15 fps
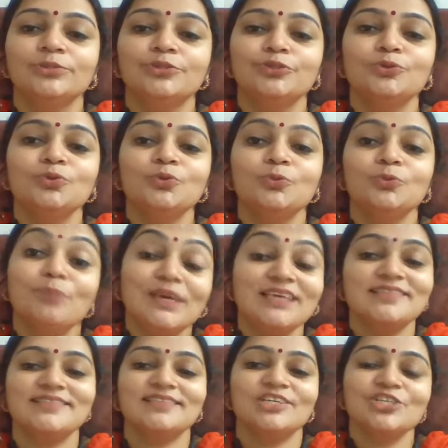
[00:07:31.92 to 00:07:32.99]
to
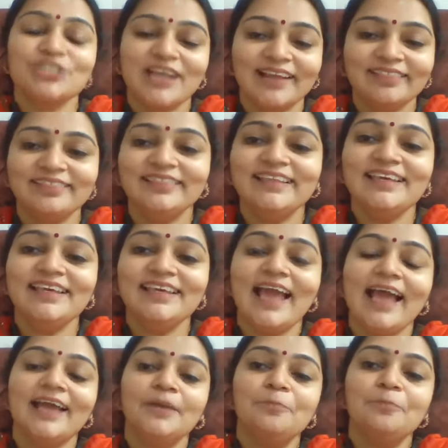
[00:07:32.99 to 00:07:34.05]
peace, Shanti,
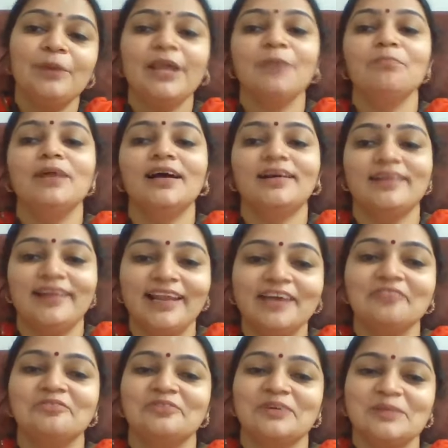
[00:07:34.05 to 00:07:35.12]
and Prema,
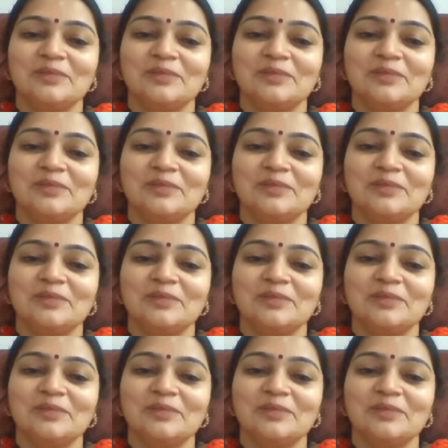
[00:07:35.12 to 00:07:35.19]
love.